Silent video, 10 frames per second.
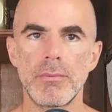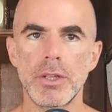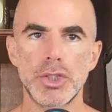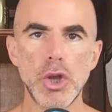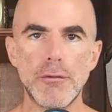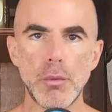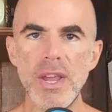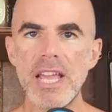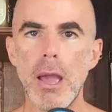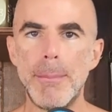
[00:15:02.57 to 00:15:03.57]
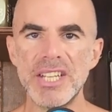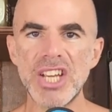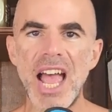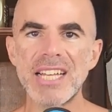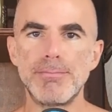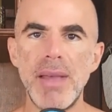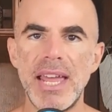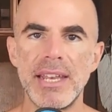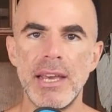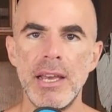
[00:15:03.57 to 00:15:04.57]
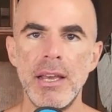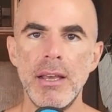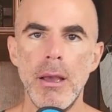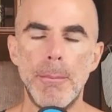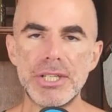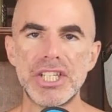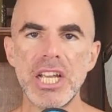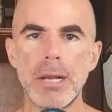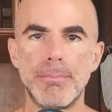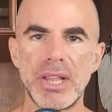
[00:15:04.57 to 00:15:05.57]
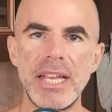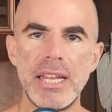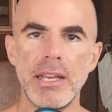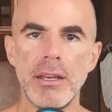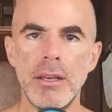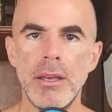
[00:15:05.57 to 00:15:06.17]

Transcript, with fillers: Soft, weak, bitch-ass men bitching and complaining